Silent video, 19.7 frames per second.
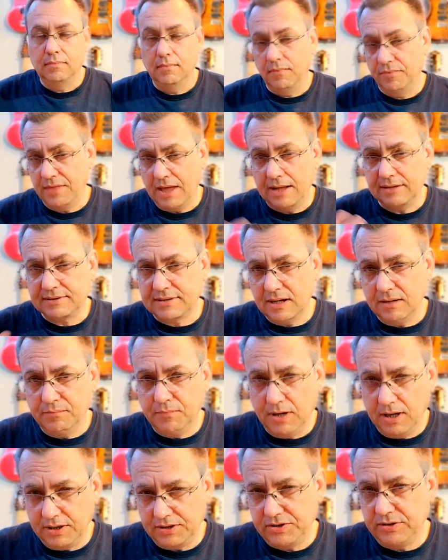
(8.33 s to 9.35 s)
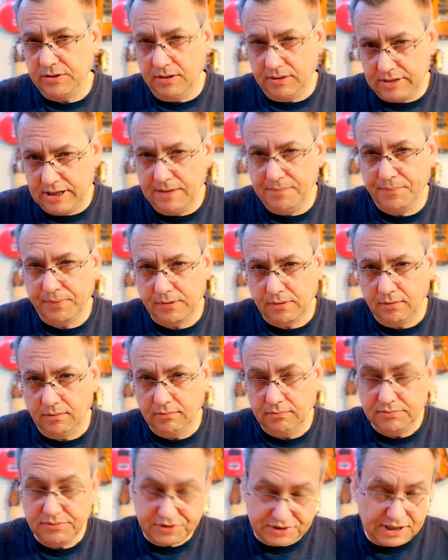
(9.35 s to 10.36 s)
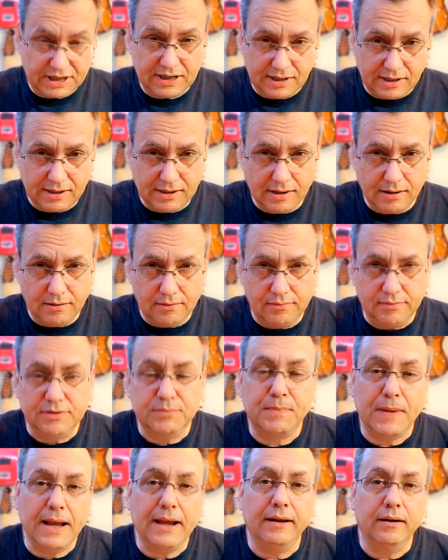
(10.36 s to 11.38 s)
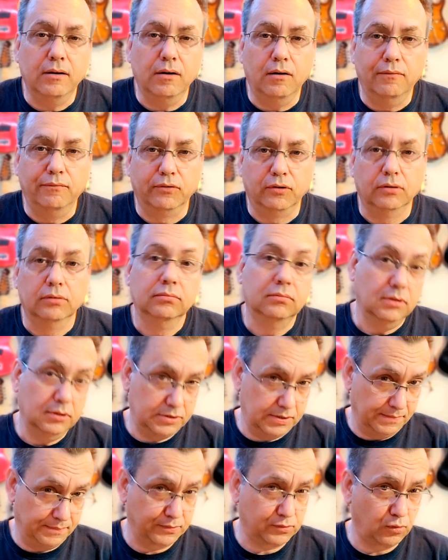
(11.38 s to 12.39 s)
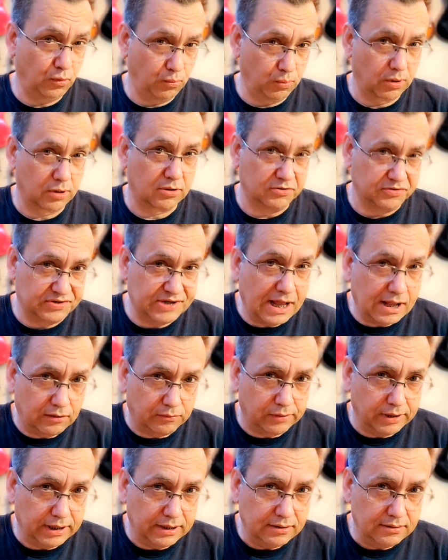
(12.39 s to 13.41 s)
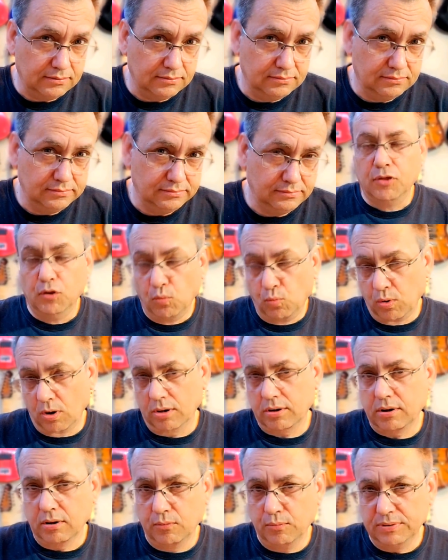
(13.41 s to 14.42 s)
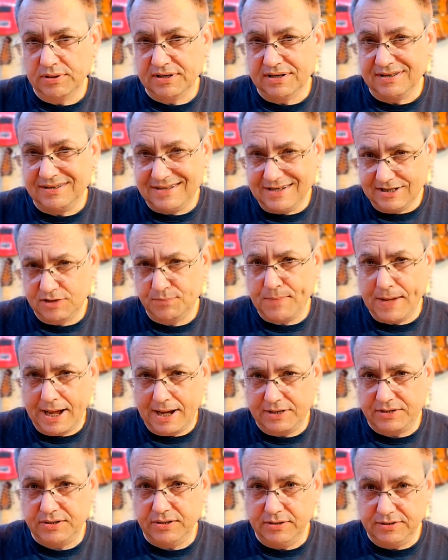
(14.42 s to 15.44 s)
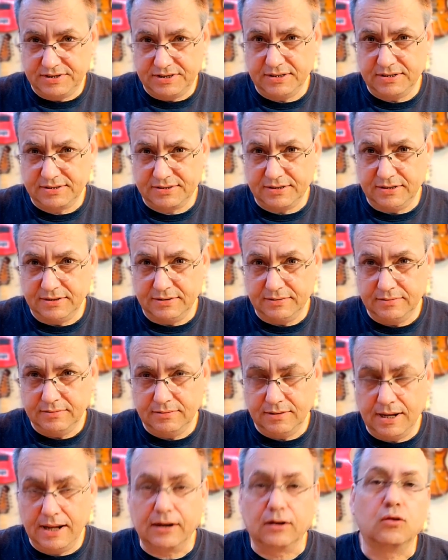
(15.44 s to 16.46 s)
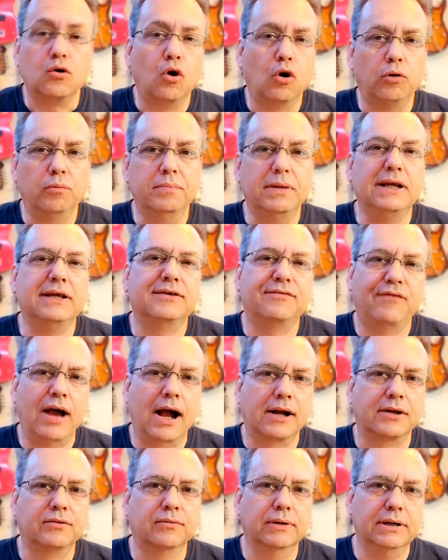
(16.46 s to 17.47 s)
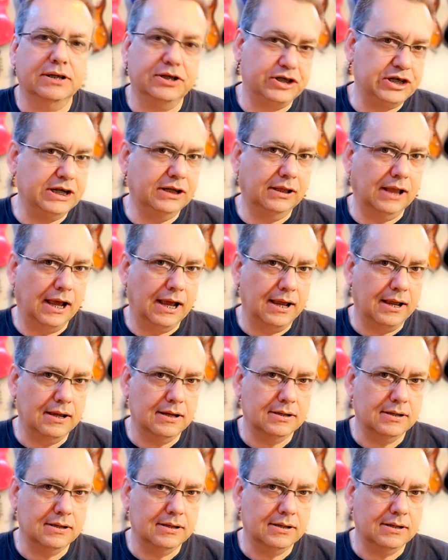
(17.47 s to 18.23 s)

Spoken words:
That's how much a typical CEO is paid over a typical worker's salary. The worker was a dispatch assistant at a cold meats factory in Chile.